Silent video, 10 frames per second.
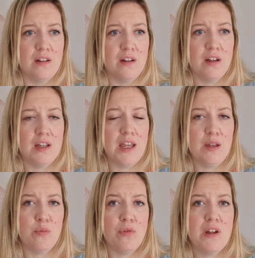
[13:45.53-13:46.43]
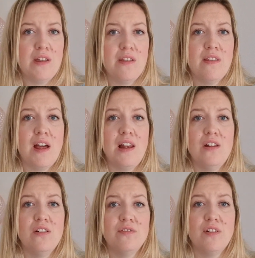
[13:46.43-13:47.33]
and keep breathing that
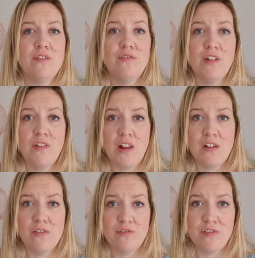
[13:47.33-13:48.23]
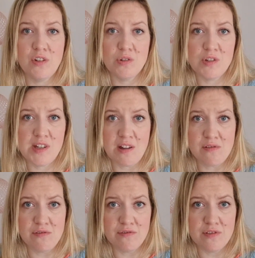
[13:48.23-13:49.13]
love, and feel that love for
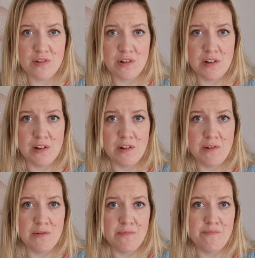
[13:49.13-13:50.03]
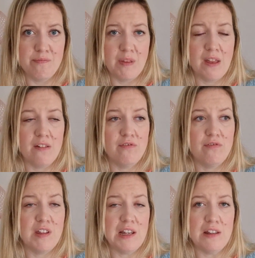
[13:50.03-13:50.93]
yourself and
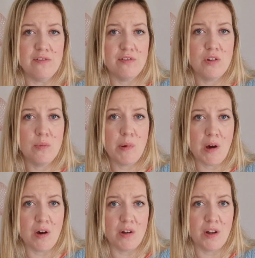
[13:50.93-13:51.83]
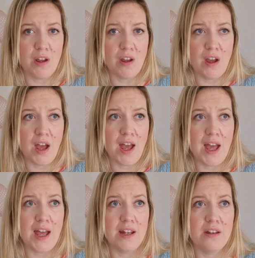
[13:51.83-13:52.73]
feel it for your partner.
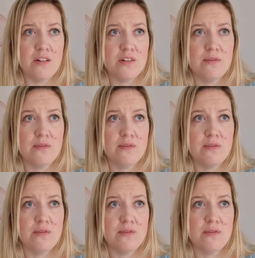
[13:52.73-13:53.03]
And